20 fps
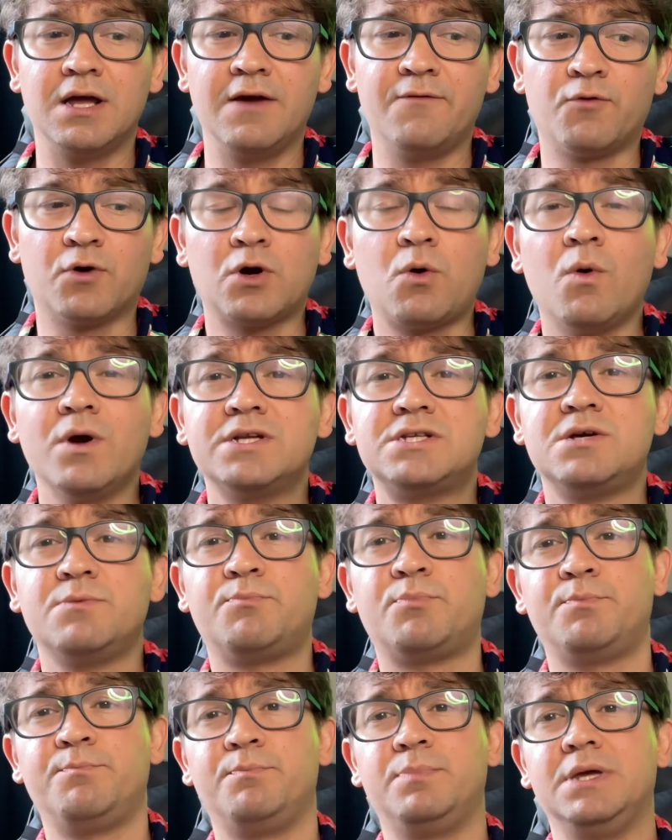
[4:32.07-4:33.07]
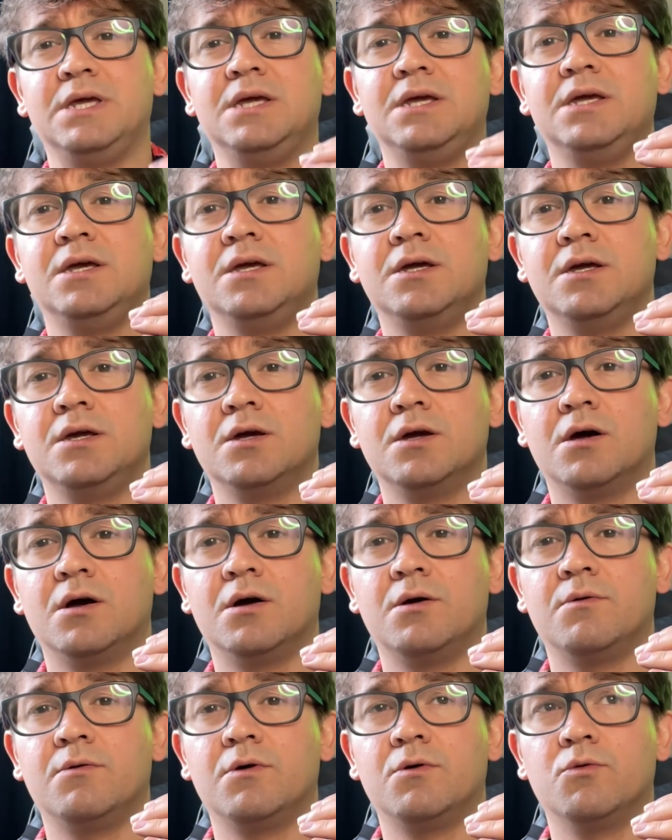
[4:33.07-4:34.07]
going to be
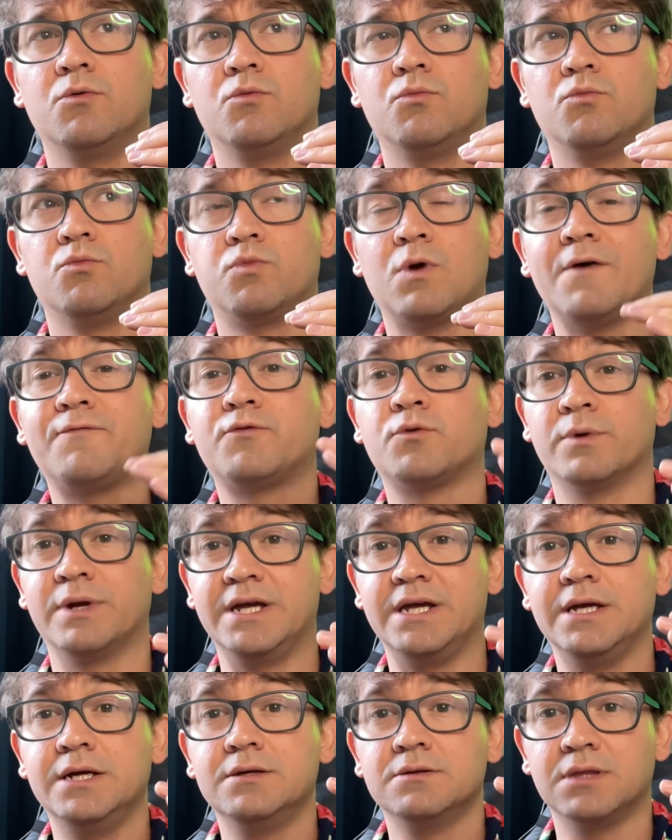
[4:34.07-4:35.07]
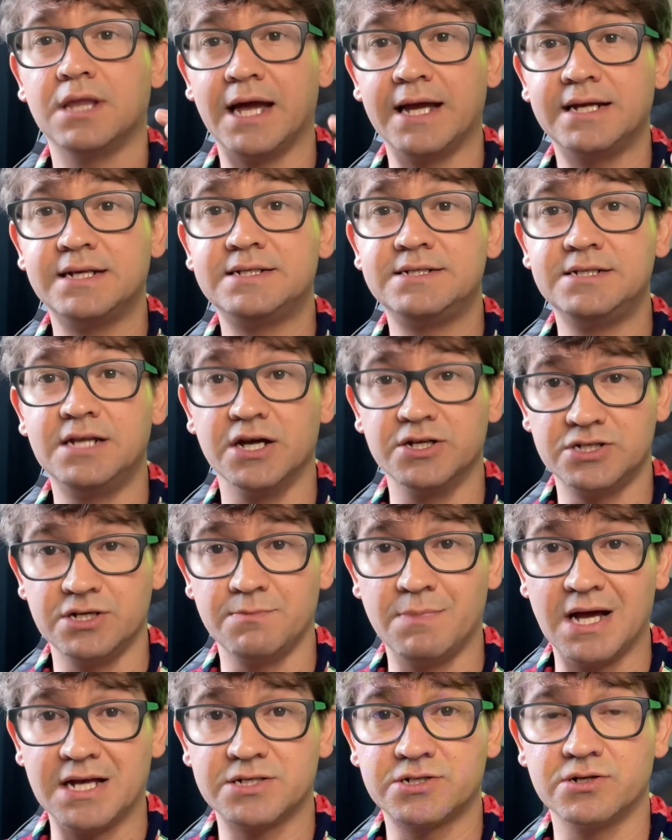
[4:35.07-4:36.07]
referee like dungeon
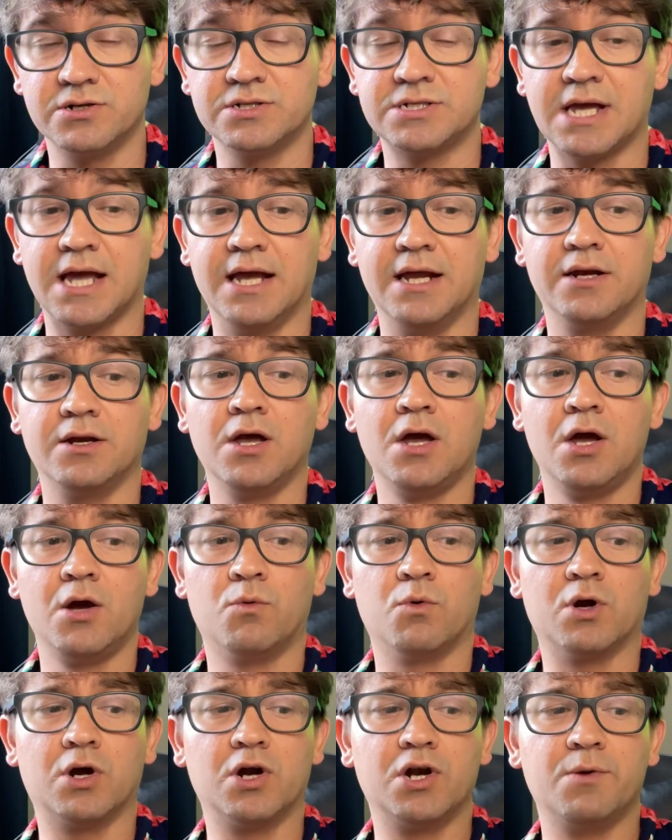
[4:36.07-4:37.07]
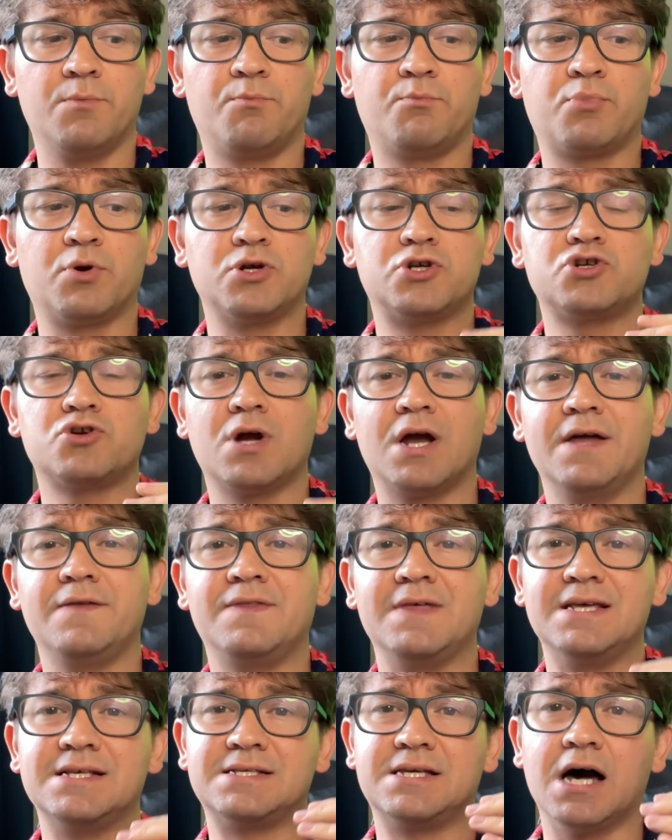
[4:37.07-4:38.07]
masters and we're going to portray
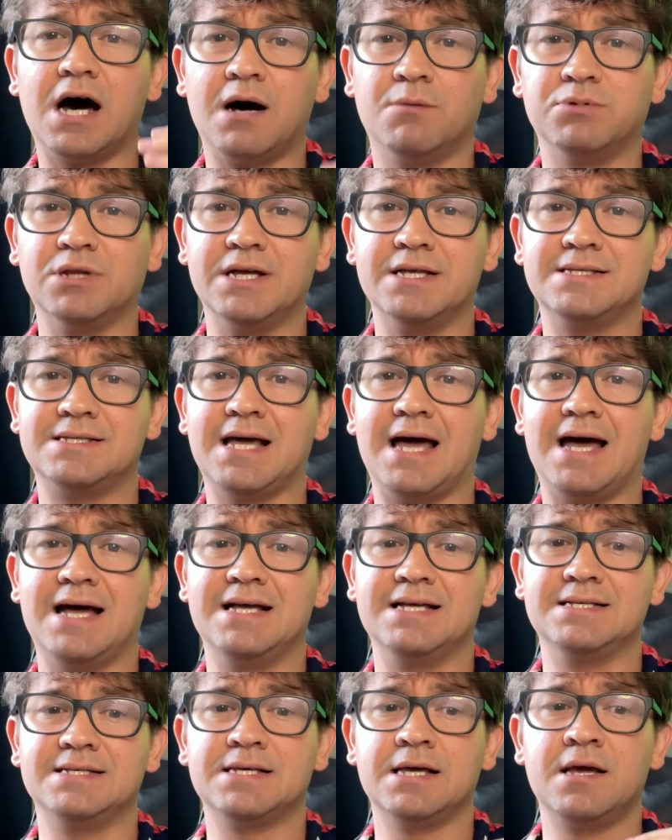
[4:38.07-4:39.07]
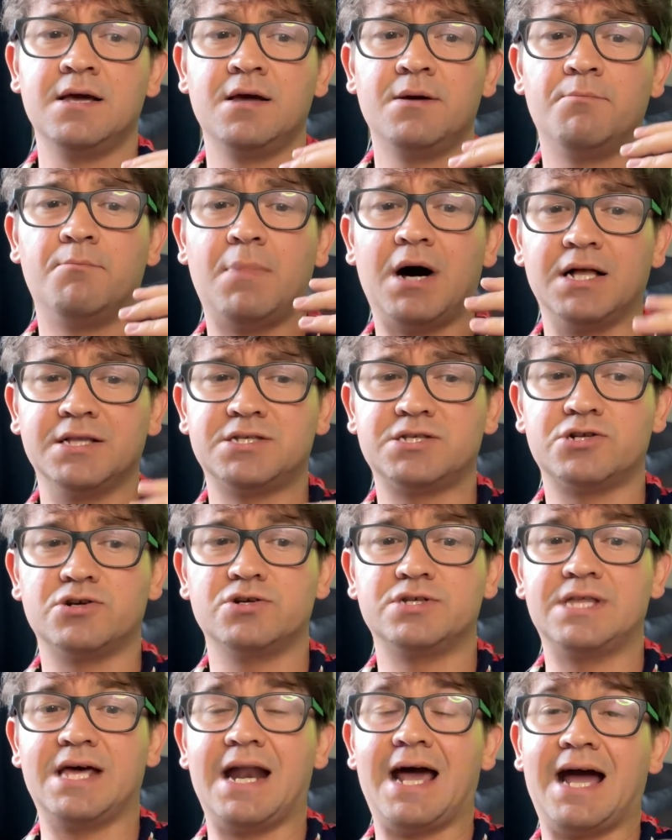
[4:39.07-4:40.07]
these goblins as
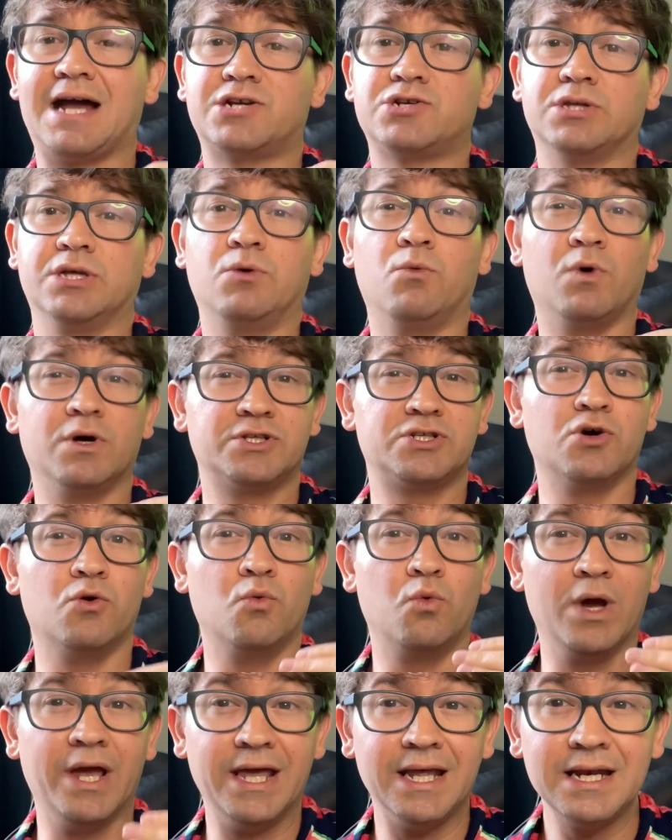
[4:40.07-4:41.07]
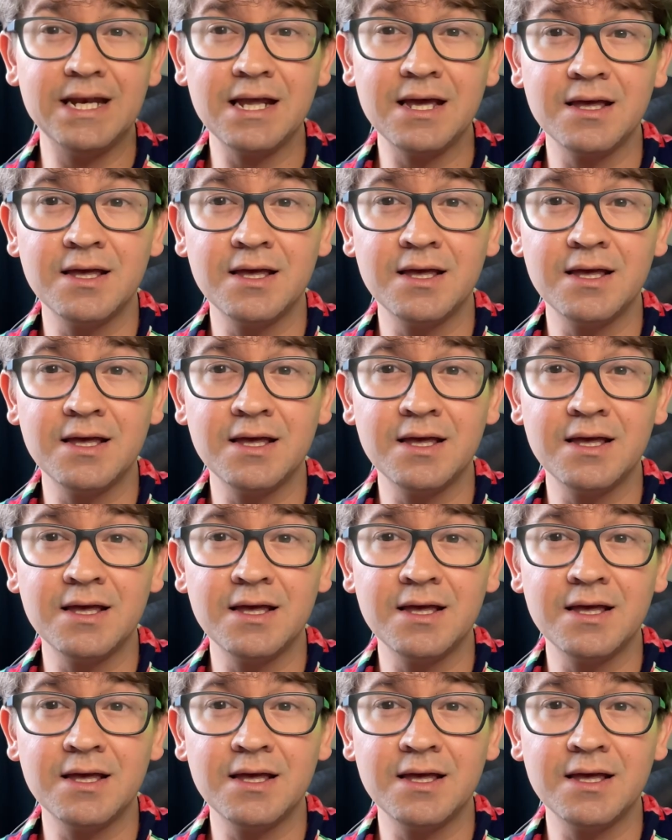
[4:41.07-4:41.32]
monsters that actually want to win,